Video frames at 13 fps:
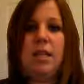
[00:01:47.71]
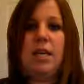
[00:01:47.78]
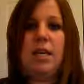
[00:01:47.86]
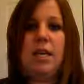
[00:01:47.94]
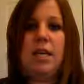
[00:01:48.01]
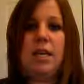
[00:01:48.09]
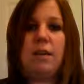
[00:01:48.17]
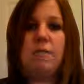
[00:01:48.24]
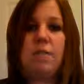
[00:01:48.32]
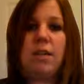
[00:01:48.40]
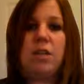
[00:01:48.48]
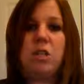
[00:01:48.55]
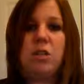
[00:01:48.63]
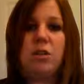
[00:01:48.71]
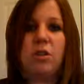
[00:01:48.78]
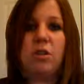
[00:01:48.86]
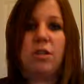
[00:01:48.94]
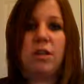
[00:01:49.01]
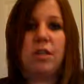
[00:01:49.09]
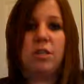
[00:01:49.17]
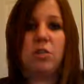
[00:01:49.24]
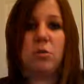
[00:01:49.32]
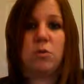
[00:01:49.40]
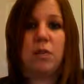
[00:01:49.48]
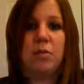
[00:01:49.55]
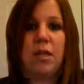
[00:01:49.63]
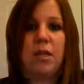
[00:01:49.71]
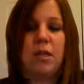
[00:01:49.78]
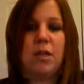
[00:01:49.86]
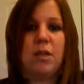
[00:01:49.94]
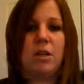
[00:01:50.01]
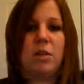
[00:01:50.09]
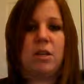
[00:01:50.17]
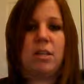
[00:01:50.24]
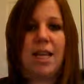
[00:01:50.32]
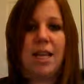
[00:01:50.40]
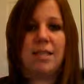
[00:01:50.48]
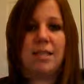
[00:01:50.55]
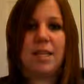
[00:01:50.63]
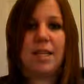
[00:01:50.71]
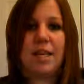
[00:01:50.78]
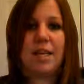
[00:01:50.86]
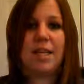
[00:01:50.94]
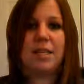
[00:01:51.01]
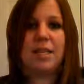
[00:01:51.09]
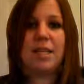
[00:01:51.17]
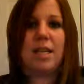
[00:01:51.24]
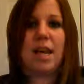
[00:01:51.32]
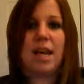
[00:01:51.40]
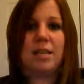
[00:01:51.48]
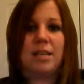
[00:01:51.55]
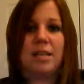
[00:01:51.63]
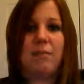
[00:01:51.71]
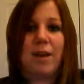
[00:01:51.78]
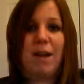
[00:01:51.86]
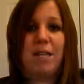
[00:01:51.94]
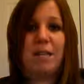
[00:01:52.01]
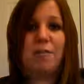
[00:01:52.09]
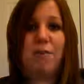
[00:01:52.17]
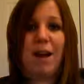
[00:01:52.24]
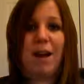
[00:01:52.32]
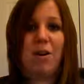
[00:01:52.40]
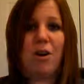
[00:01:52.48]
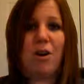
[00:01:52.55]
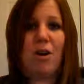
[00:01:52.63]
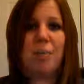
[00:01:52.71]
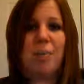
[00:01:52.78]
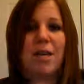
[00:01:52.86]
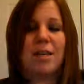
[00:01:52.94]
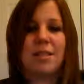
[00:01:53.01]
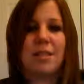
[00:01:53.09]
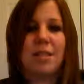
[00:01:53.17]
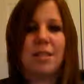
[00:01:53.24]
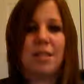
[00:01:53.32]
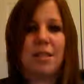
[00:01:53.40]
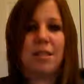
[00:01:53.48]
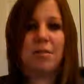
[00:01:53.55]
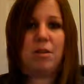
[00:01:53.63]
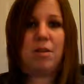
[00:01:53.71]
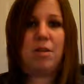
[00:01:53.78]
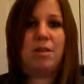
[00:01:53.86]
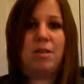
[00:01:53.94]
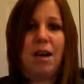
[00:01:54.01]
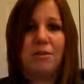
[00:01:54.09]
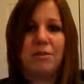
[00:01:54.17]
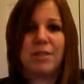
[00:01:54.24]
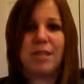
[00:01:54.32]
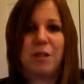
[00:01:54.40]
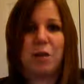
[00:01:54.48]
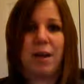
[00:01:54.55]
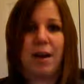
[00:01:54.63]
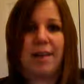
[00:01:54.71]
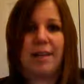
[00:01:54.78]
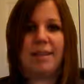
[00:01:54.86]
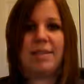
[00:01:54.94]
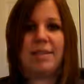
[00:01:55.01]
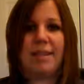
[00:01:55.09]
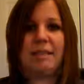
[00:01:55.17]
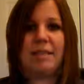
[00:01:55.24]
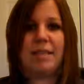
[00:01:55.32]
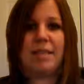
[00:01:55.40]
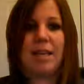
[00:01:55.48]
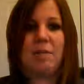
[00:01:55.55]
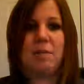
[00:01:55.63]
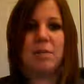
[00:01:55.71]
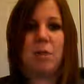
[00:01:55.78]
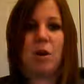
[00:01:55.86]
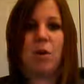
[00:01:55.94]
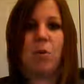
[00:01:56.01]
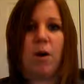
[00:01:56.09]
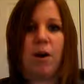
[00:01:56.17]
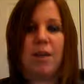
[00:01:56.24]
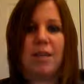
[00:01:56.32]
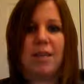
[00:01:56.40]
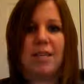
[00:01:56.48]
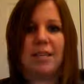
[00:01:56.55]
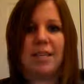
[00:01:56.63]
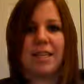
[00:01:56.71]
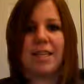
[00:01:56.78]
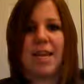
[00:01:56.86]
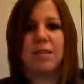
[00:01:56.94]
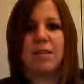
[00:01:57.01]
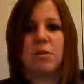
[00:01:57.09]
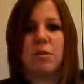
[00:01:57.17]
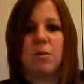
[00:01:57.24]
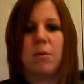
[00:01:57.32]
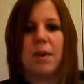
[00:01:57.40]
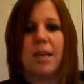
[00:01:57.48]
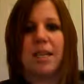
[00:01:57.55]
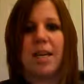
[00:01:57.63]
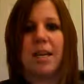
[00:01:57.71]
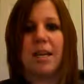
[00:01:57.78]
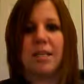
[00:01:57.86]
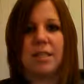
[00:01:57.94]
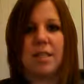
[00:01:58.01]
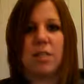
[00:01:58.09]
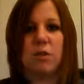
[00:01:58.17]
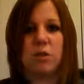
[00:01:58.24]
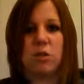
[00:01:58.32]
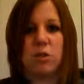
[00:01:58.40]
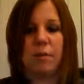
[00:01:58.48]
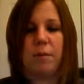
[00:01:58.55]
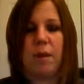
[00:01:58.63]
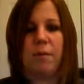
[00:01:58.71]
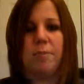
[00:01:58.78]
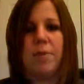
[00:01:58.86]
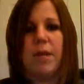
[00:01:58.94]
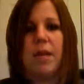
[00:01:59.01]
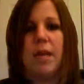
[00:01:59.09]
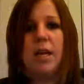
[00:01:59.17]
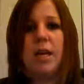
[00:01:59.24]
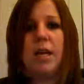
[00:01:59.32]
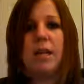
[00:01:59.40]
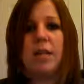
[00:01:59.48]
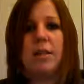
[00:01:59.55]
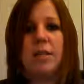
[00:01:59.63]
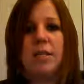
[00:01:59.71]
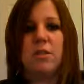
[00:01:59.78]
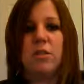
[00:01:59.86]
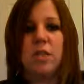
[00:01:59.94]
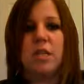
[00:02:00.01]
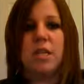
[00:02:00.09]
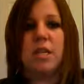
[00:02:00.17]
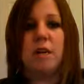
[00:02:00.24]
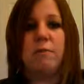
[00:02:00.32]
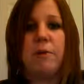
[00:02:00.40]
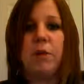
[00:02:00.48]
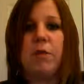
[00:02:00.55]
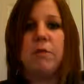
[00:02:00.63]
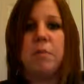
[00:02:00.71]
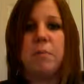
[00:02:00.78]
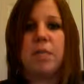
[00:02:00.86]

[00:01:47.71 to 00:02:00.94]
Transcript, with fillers: the conventional treatment, you know, the testing isn't as effective for alcohol because it it dissolves in your body. It's not the same as marijuana and things like that. So they're wanting that continuous treatment. Now these are just a few of the